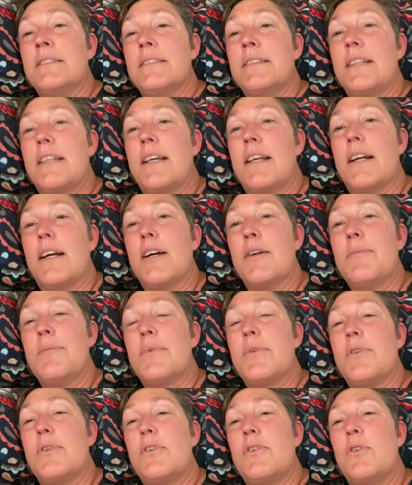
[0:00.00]
get up,
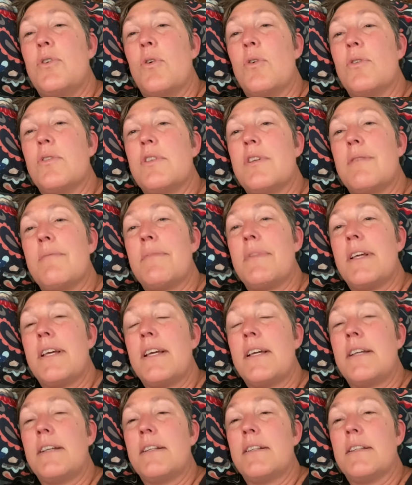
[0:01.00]
null
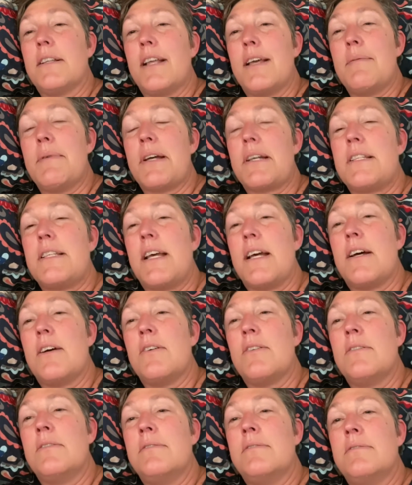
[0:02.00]
something, lay back
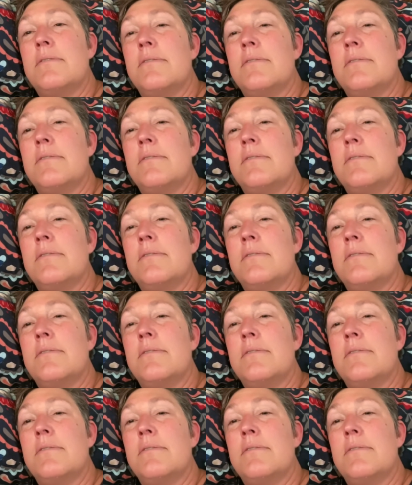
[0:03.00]
down,